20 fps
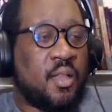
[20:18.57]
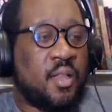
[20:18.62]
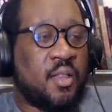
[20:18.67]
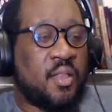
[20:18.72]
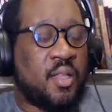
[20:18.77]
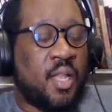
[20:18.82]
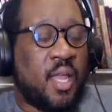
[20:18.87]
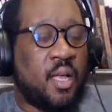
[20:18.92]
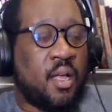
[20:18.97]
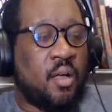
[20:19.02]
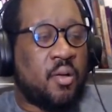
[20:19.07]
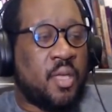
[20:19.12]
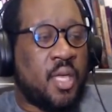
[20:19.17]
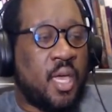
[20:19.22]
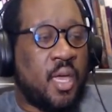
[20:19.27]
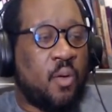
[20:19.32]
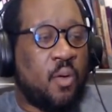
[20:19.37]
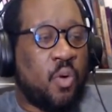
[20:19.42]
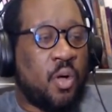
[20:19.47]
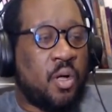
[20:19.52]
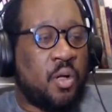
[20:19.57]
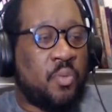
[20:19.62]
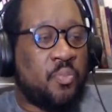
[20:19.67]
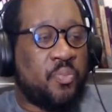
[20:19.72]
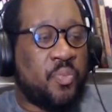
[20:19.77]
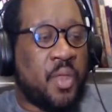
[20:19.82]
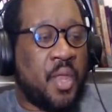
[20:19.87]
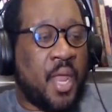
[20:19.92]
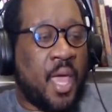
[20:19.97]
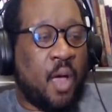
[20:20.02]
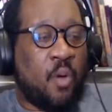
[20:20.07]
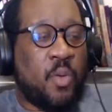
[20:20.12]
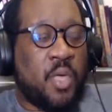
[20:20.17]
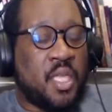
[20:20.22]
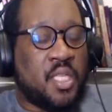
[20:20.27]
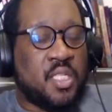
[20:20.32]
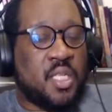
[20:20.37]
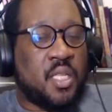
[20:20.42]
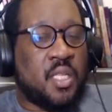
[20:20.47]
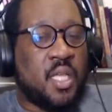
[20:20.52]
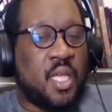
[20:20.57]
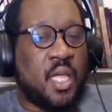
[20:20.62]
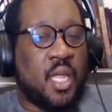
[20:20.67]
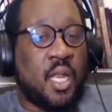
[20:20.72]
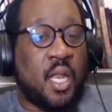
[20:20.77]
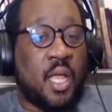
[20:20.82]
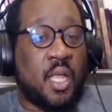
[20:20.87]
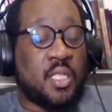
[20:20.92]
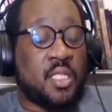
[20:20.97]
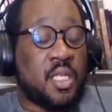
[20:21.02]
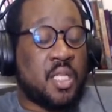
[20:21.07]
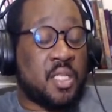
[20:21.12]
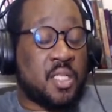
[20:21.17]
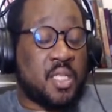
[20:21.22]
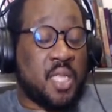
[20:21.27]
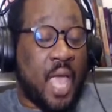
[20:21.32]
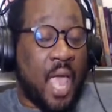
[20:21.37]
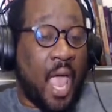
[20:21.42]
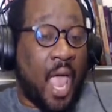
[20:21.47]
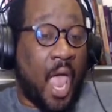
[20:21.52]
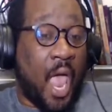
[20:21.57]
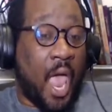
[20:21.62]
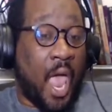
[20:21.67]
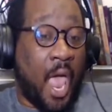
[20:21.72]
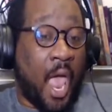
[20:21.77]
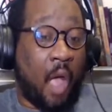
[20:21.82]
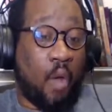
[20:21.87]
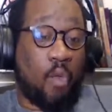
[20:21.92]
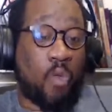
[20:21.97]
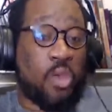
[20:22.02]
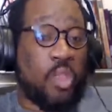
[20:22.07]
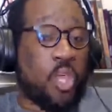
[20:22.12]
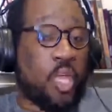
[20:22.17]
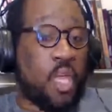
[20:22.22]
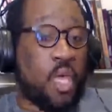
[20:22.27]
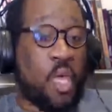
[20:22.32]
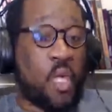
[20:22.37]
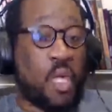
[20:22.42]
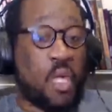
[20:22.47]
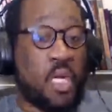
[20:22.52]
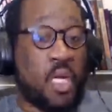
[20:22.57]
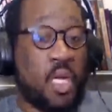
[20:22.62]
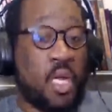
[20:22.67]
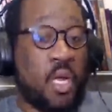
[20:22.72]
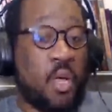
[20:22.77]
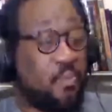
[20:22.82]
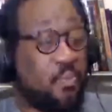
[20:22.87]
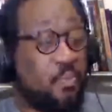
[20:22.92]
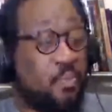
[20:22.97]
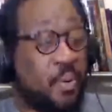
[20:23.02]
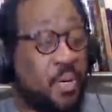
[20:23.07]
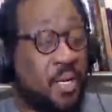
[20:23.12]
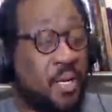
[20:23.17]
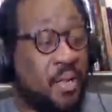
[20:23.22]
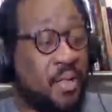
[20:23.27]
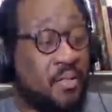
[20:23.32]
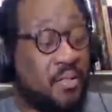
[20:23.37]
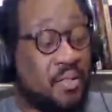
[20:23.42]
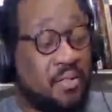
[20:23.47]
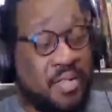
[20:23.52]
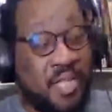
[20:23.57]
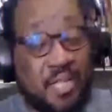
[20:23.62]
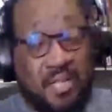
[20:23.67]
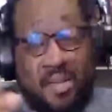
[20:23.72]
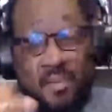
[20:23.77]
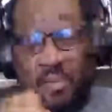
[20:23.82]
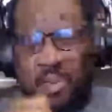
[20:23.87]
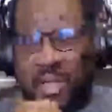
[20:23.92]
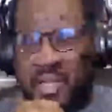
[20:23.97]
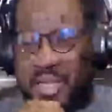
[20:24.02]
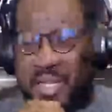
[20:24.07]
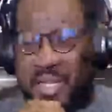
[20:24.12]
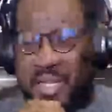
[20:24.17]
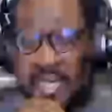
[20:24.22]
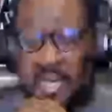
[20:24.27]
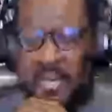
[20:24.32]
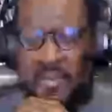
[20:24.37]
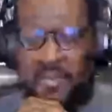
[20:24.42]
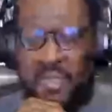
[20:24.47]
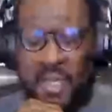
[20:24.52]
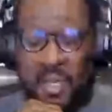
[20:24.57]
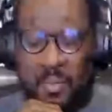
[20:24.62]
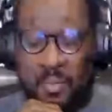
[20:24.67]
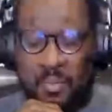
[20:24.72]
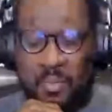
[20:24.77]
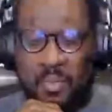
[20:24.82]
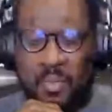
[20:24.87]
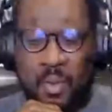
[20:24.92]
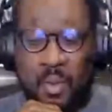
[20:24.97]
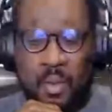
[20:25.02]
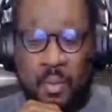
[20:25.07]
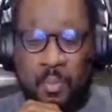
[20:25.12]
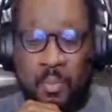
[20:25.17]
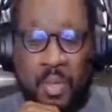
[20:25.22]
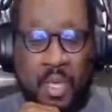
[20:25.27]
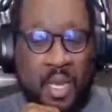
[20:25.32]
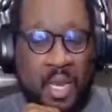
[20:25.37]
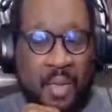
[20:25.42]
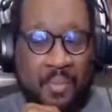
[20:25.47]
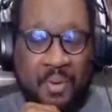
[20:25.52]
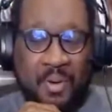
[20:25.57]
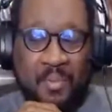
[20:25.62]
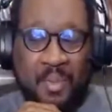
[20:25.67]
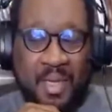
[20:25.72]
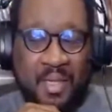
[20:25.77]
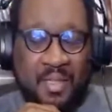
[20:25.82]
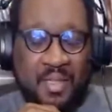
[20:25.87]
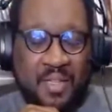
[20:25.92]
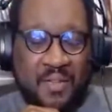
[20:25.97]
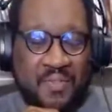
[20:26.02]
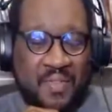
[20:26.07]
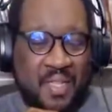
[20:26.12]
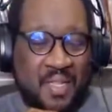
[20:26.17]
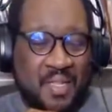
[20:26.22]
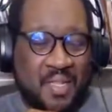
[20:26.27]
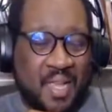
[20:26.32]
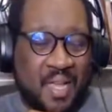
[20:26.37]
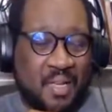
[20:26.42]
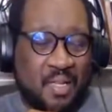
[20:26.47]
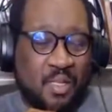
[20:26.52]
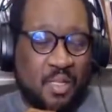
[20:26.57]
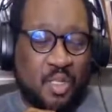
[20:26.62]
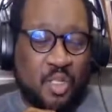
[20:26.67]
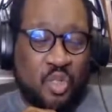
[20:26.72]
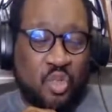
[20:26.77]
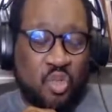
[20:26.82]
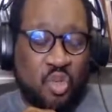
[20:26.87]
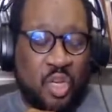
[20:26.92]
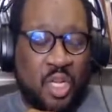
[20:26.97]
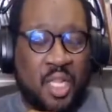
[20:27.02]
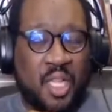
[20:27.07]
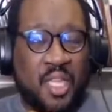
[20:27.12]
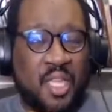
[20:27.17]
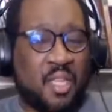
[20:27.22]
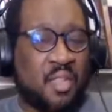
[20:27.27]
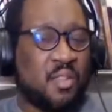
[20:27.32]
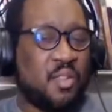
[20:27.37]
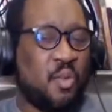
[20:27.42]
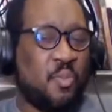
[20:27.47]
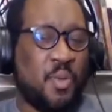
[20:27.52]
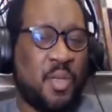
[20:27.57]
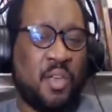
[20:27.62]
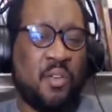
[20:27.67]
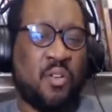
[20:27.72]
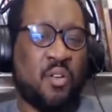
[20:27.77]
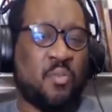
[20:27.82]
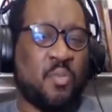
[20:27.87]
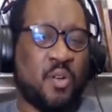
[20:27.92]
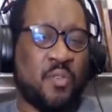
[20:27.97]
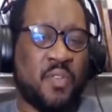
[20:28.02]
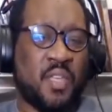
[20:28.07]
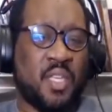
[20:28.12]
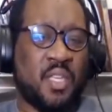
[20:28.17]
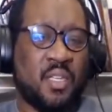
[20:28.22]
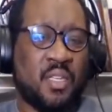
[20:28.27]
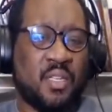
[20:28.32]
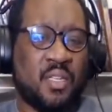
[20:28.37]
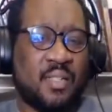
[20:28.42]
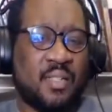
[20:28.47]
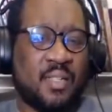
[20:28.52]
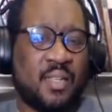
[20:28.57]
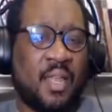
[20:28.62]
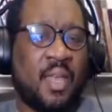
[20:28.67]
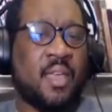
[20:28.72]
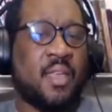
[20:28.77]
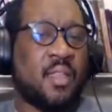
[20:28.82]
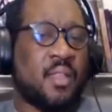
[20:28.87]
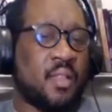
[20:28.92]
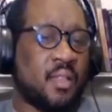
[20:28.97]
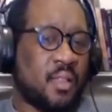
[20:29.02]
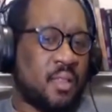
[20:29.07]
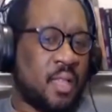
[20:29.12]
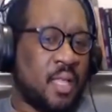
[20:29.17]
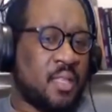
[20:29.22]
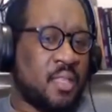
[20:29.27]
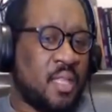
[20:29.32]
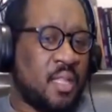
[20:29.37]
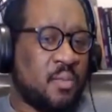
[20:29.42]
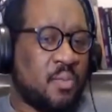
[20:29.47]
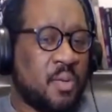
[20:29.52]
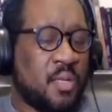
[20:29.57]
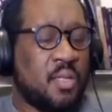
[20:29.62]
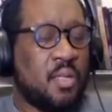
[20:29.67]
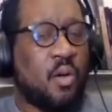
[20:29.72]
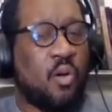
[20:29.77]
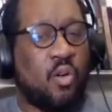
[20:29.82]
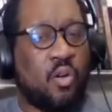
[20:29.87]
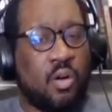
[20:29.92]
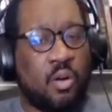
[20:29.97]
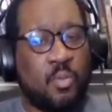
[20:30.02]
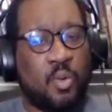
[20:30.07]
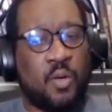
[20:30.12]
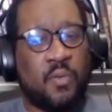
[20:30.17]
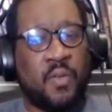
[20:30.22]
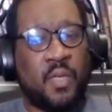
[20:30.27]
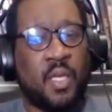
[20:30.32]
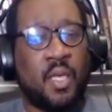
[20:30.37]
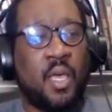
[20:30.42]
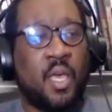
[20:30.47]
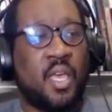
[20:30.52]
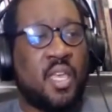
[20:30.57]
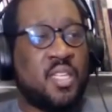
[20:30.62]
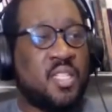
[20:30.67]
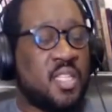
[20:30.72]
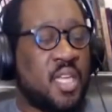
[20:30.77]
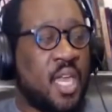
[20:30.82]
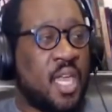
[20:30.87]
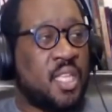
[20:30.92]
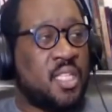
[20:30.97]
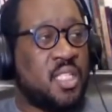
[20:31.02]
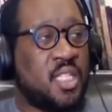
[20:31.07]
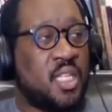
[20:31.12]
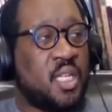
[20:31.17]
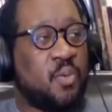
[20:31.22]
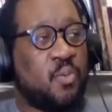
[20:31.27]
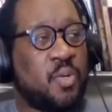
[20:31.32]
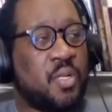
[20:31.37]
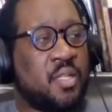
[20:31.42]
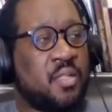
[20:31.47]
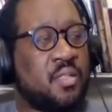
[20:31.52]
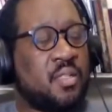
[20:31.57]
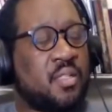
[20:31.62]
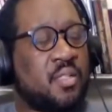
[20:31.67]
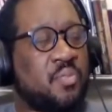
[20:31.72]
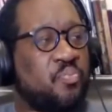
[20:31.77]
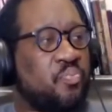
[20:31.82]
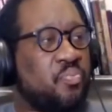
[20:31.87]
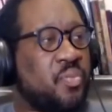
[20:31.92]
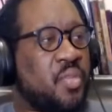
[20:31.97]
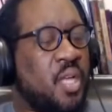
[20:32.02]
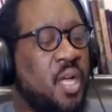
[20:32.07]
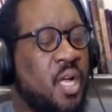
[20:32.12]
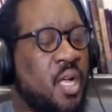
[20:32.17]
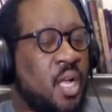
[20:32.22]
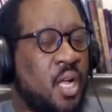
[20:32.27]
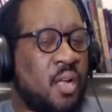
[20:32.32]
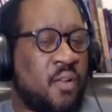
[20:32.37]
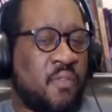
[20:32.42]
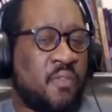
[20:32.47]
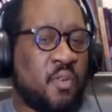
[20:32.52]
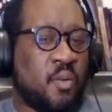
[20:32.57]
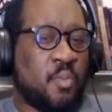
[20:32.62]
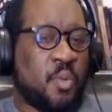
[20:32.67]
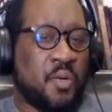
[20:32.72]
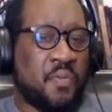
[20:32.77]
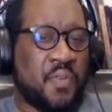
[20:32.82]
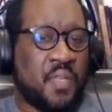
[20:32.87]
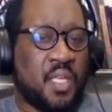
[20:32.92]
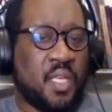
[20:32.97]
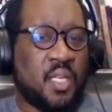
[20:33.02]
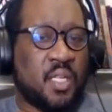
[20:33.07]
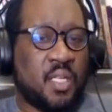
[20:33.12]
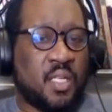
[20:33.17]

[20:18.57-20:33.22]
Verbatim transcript: they're like, okay, well, now we can just get just out there. But it also sets the precedent of them being able to make stuff that's not strictly a superhero movie. Like like this one's a horror movie. Shang-Chi was a kung fu movie.